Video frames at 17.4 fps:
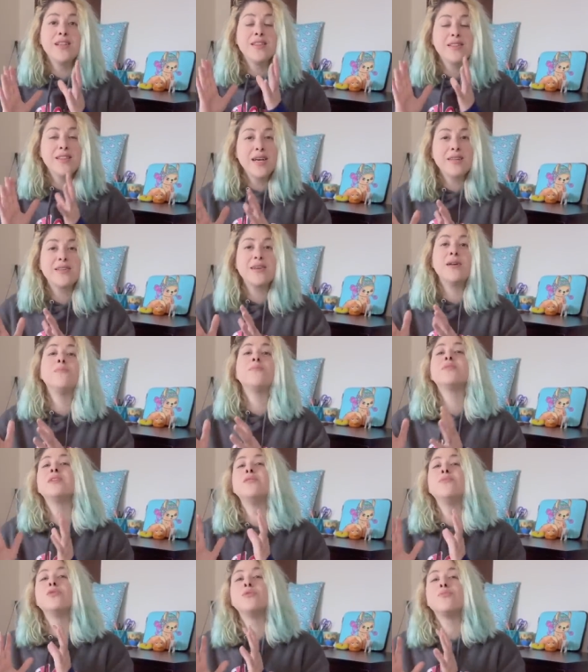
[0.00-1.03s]
that
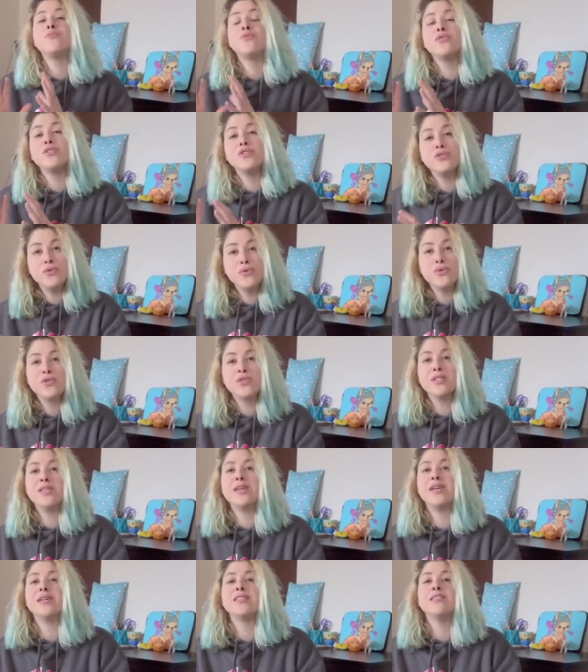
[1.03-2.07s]
company will produce
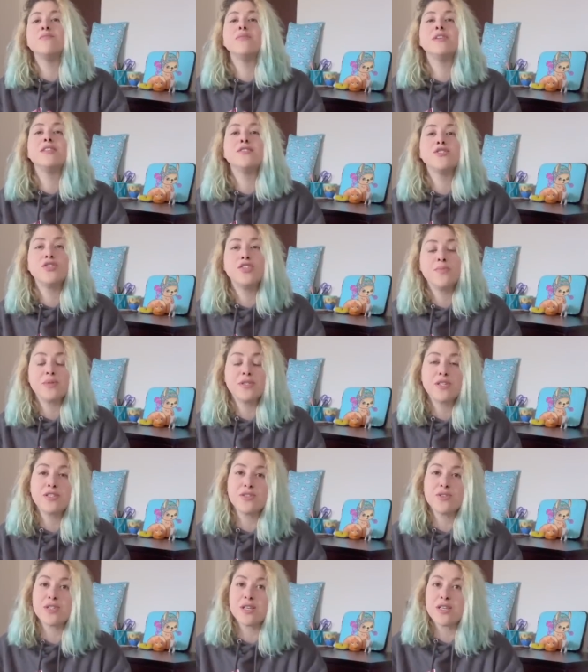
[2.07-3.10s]
the item and ship it
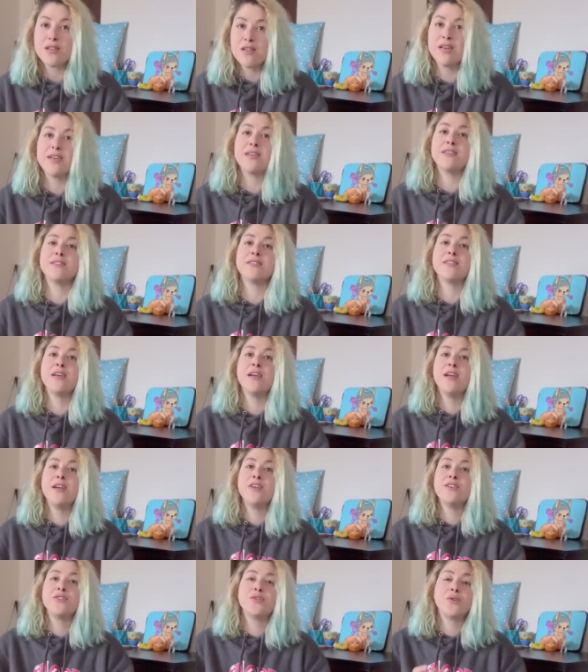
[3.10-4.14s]
to the client.
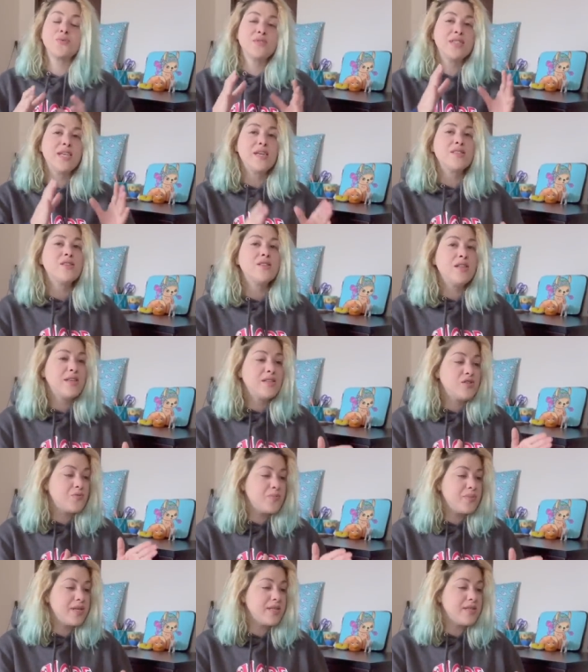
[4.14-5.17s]
So Zazzle
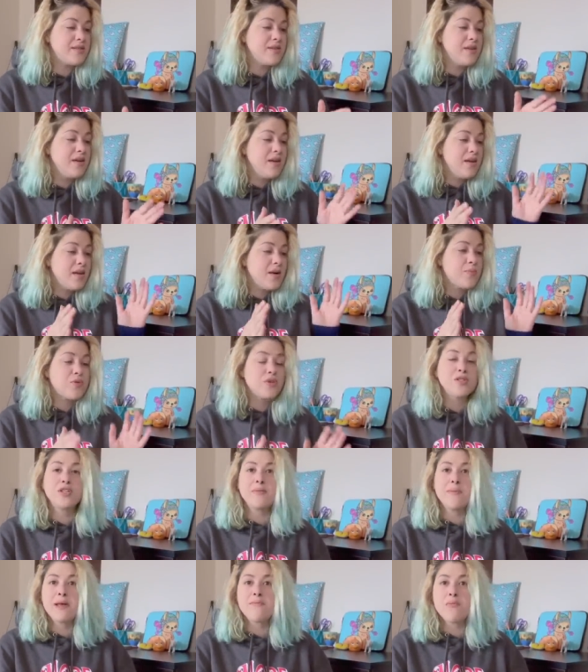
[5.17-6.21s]
has been a
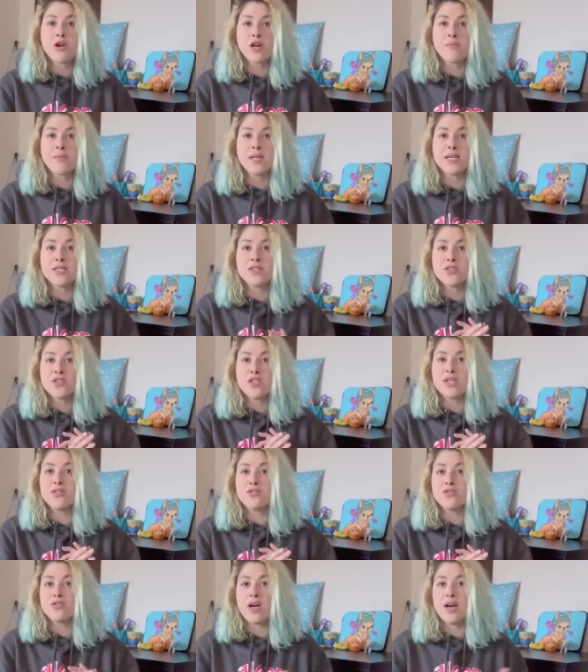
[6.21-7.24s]
print-on-demand marketplace
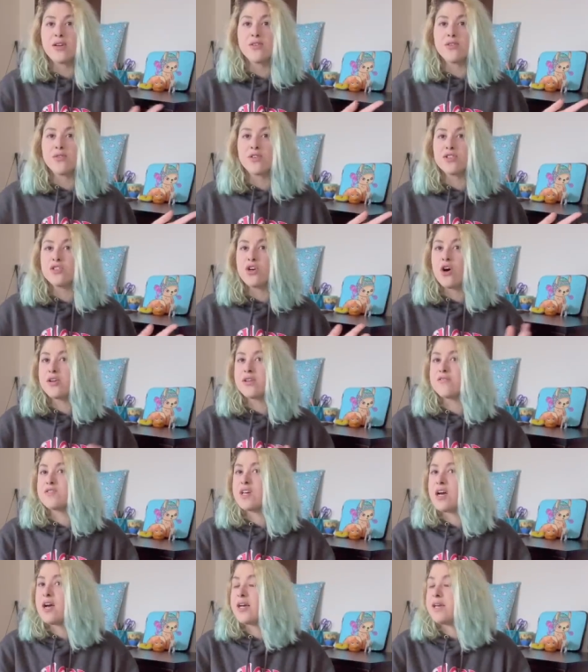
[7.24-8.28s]
since, I don't know, the dawn of
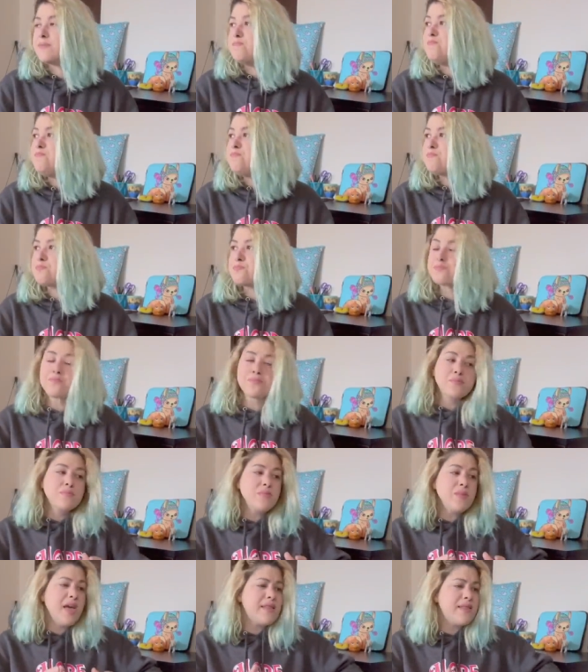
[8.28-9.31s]
time.
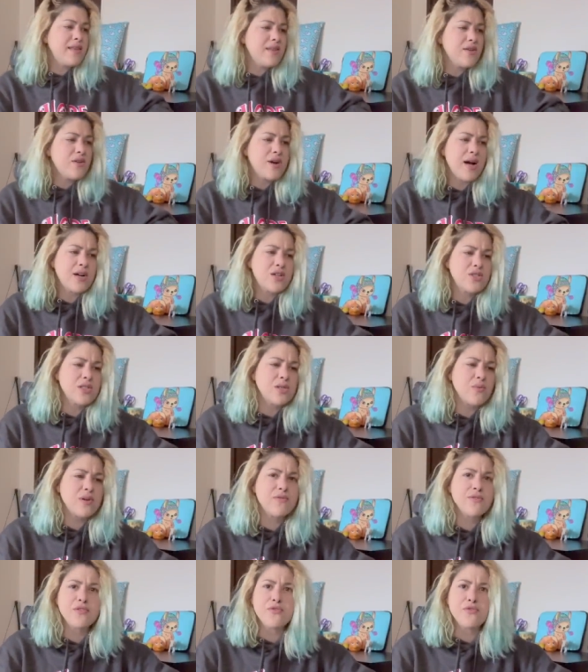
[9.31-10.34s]
I think they're actually
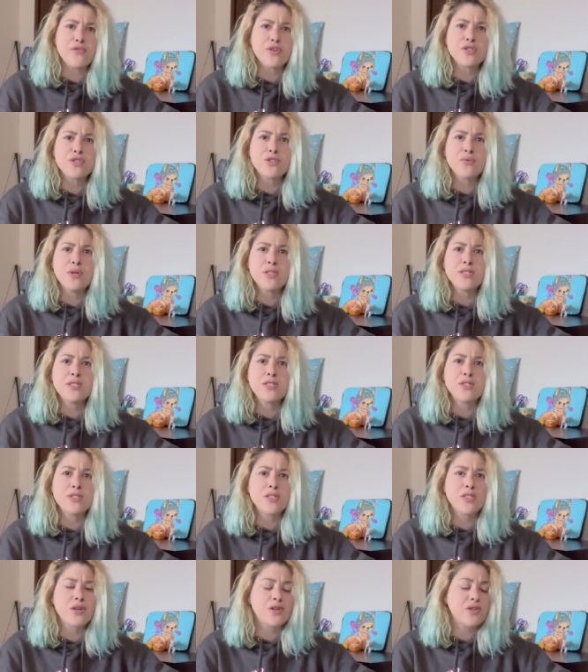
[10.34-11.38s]
one of the first ones
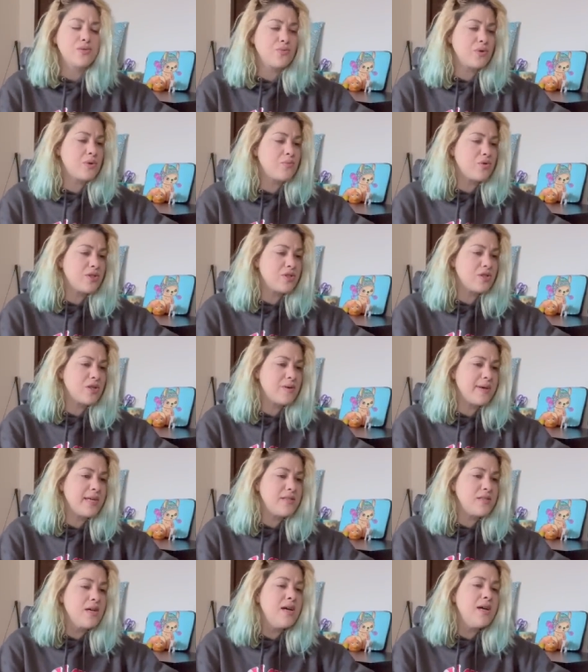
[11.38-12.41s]
to start with
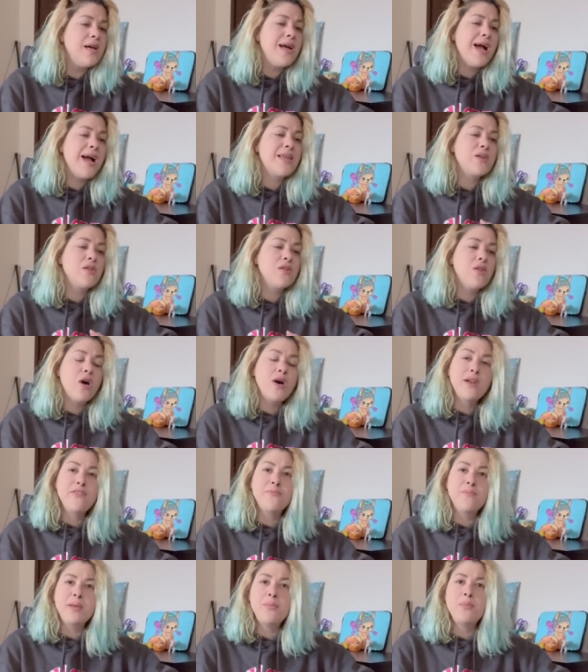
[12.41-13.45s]
print-on-demand. And a lot
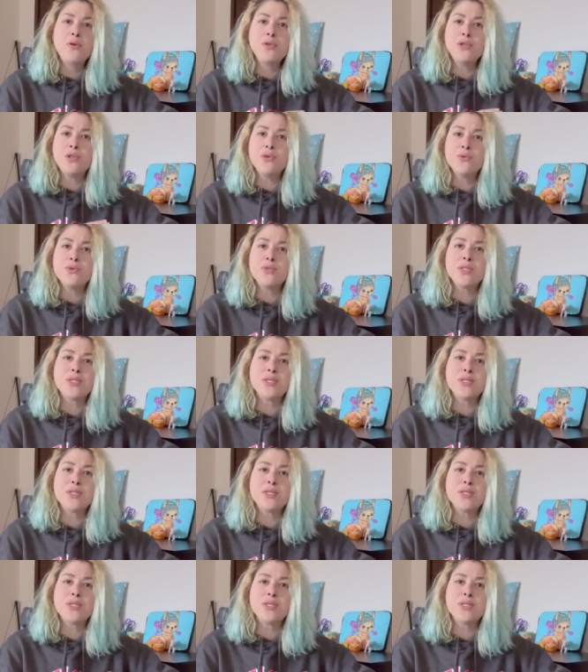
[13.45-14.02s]
of people use